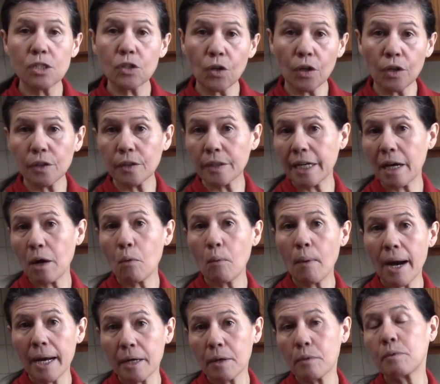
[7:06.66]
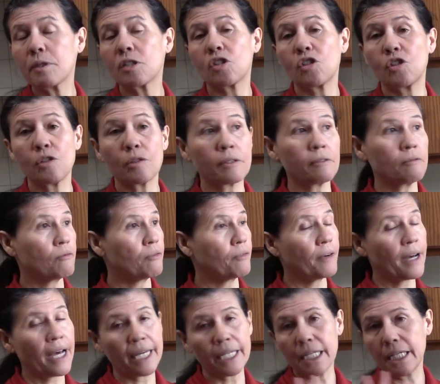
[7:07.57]
is coconut water, which you can
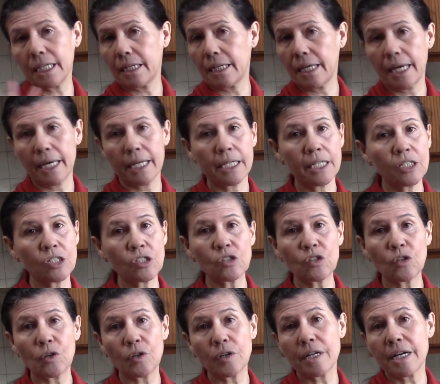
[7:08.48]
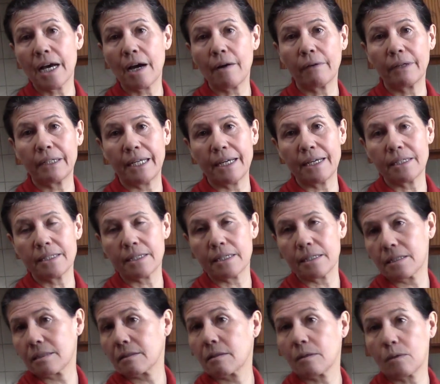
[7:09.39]
find in any store nowadays.
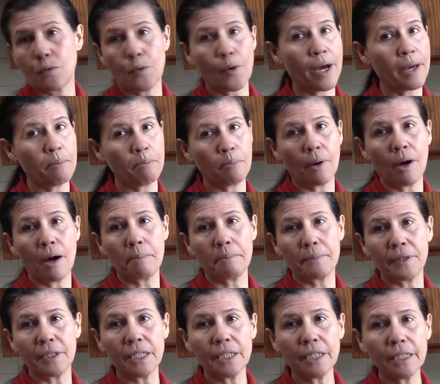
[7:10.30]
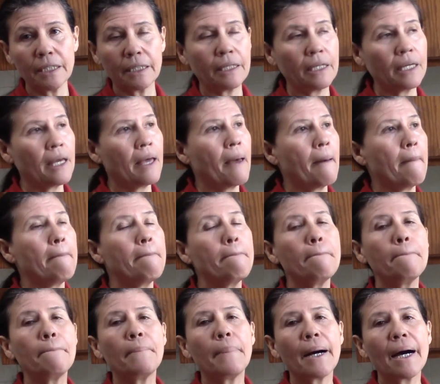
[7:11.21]
Is quite popular,
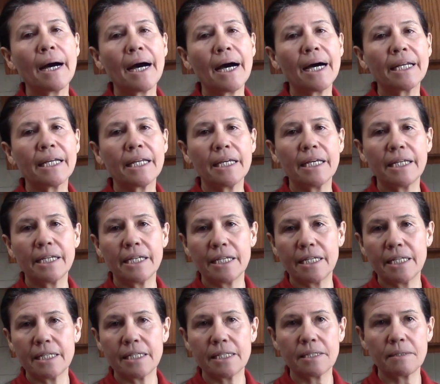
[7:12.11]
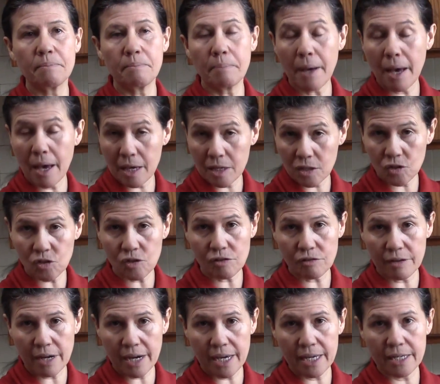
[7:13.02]
but it is
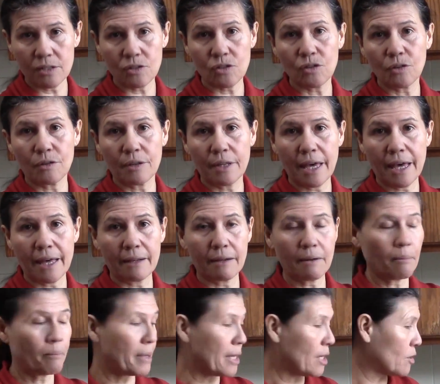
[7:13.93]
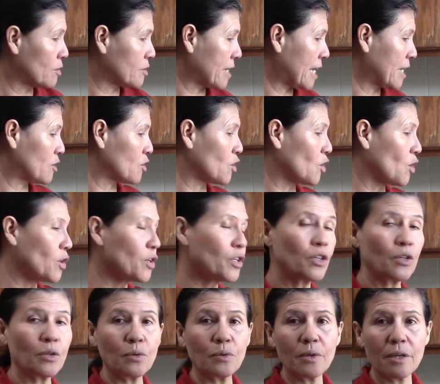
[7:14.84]
pasteurized, so that, because I
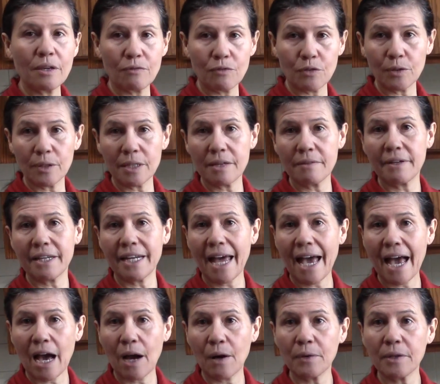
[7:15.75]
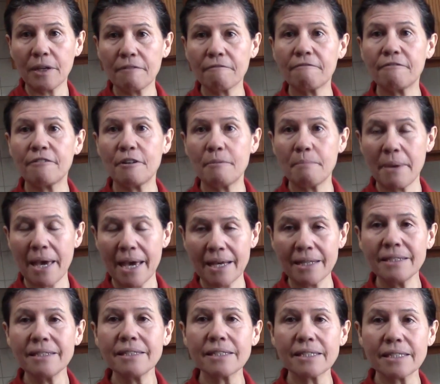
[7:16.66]
told you, if you leave it out, it
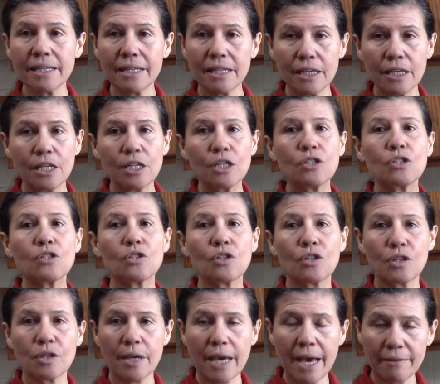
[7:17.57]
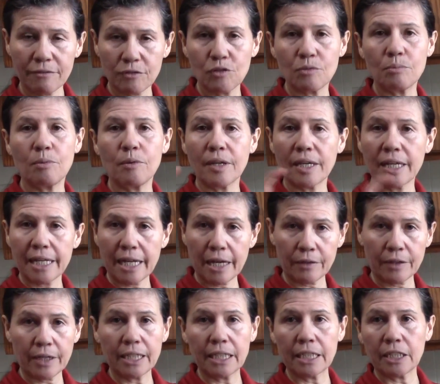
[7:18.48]
ferments, so you have to bring it
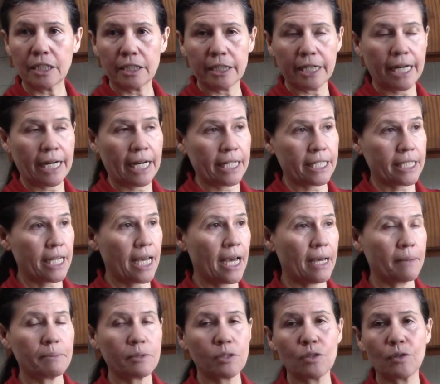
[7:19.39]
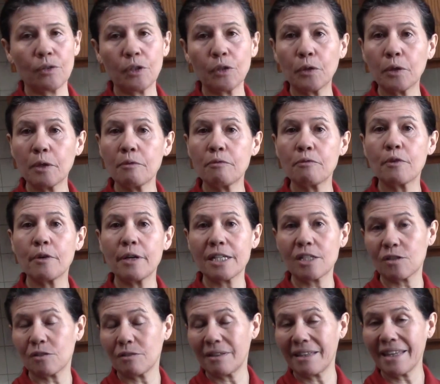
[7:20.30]
out a little at a time. So in order for
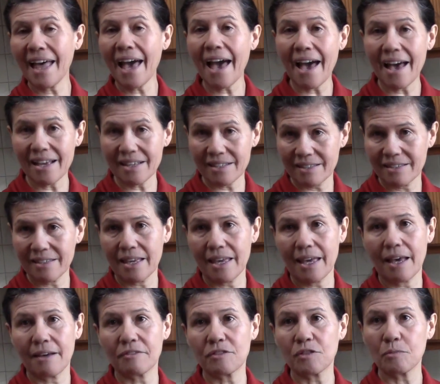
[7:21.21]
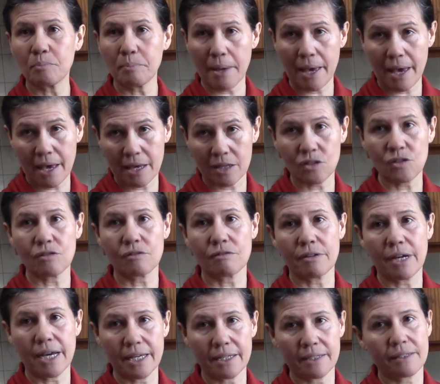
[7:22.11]
it to last, they have to
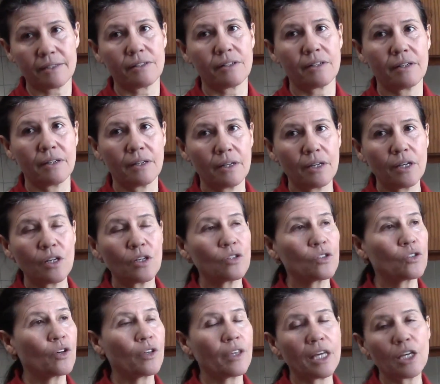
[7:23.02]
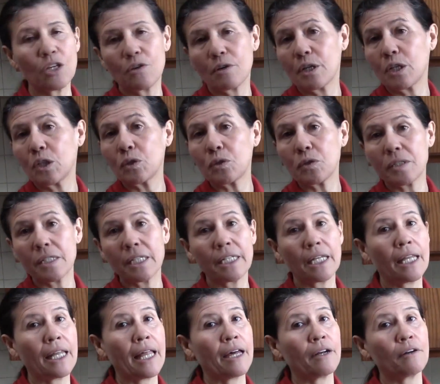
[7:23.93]
pasteurize it. So then you're
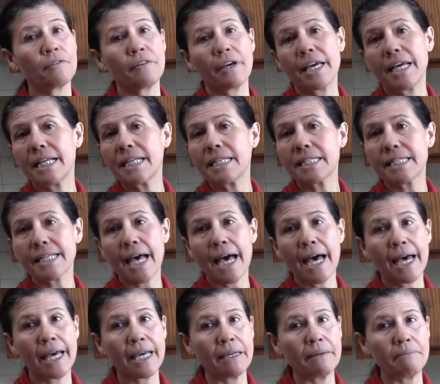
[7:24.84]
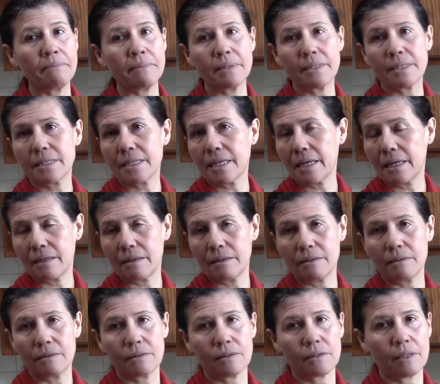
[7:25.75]
losing a lot of enzymes
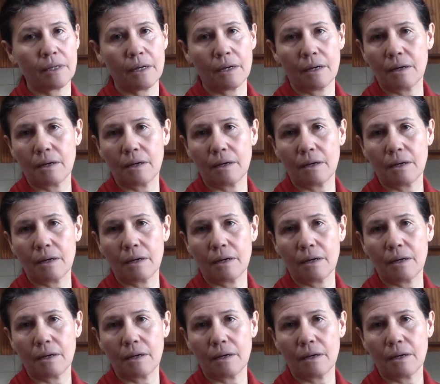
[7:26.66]
and